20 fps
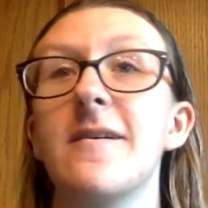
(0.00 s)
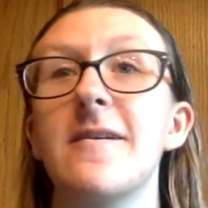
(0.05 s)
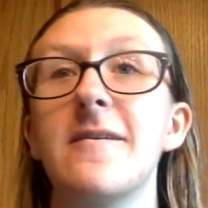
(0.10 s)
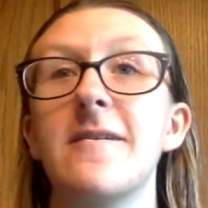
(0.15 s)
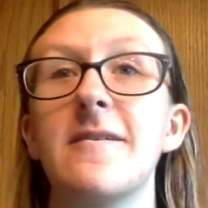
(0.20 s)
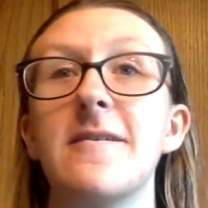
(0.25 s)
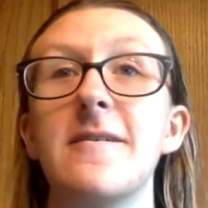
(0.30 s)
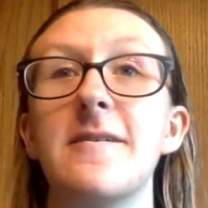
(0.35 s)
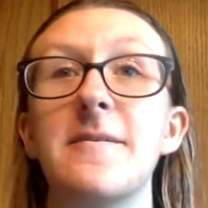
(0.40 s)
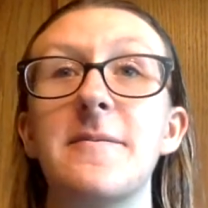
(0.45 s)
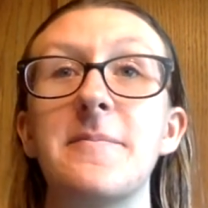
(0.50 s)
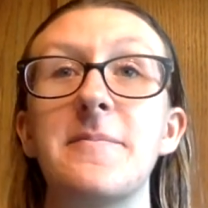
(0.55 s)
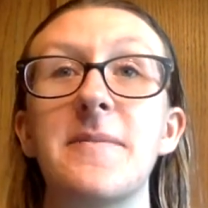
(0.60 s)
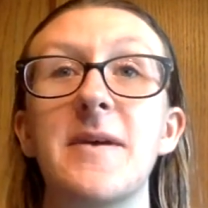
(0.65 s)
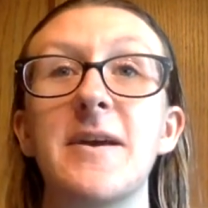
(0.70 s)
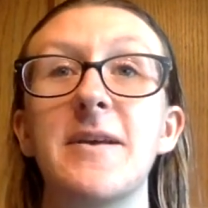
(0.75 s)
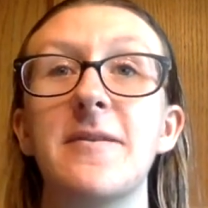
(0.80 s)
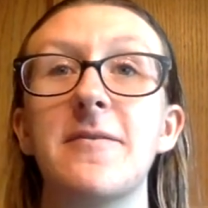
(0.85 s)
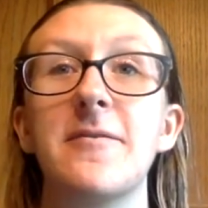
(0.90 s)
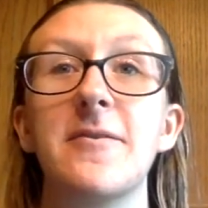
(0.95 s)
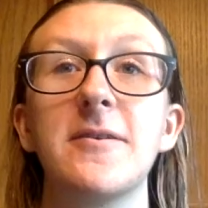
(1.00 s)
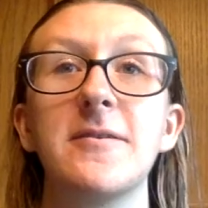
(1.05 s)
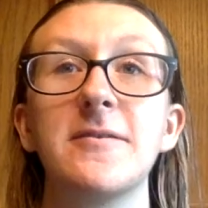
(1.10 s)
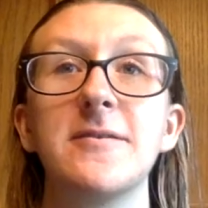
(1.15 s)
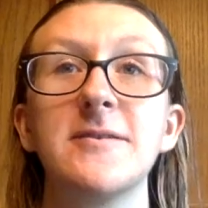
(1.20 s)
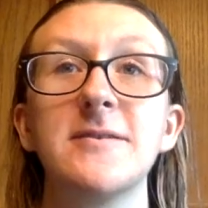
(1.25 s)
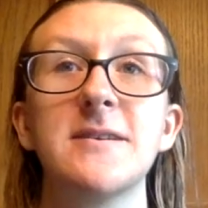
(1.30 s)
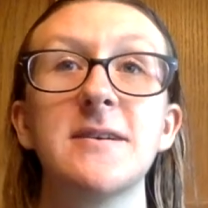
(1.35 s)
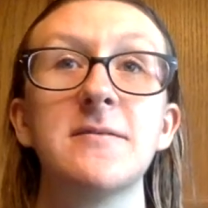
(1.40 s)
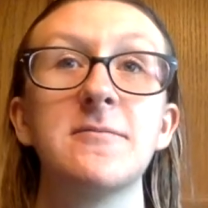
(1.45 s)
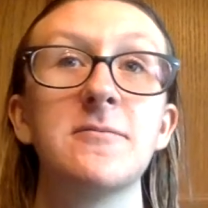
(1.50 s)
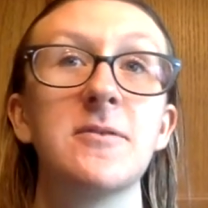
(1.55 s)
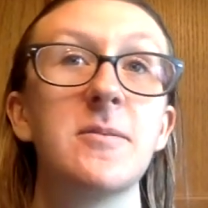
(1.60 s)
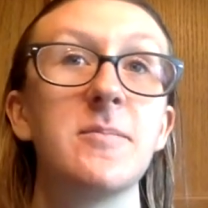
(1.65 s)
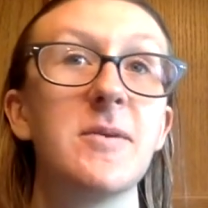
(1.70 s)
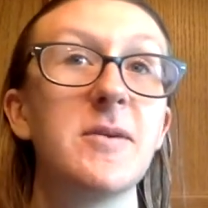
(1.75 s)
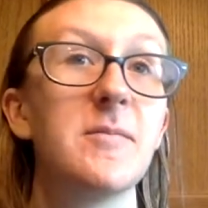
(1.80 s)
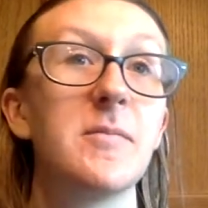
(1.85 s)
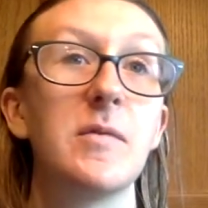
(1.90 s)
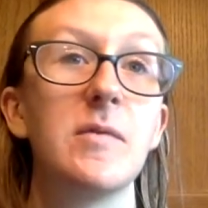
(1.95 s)
I don't understand why
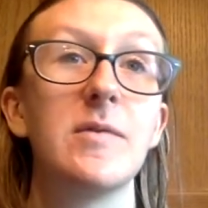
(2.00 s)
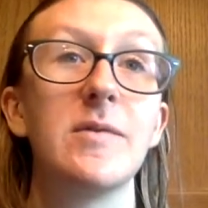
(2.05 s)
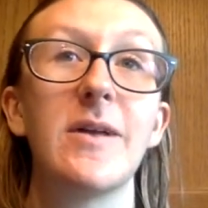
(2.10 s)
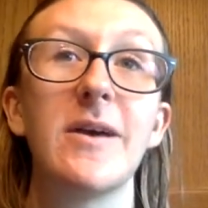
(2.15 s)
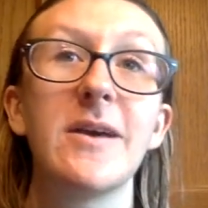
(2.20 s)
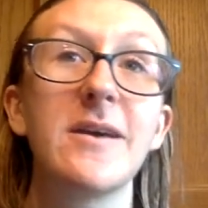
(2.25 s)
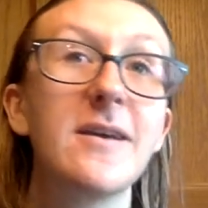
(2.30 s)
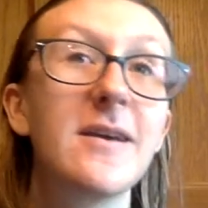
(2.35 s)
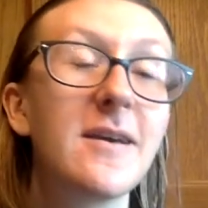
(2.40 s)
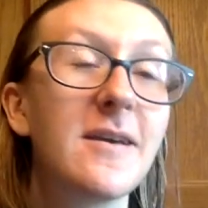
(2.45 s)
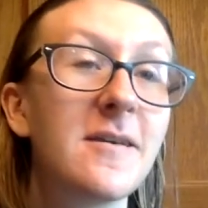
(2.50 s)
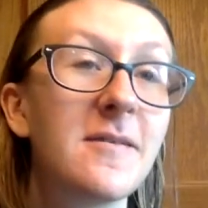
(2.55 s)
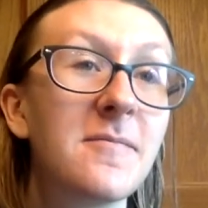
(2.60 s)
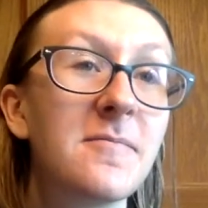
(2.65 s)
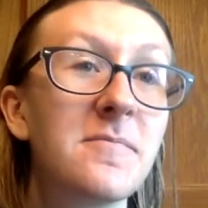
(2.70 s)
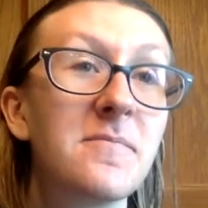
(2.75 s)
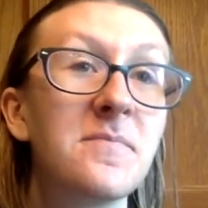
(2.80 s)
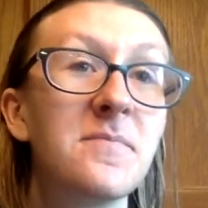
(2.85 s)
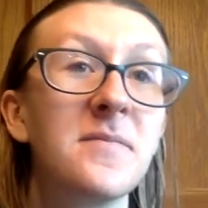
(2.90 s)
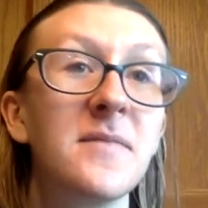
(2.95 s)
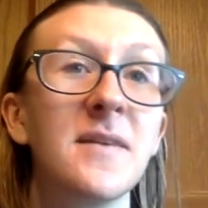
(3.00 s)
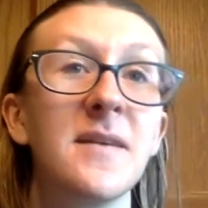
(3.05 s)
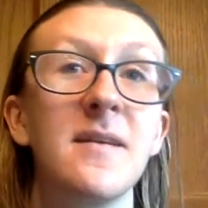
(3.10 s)
people like him.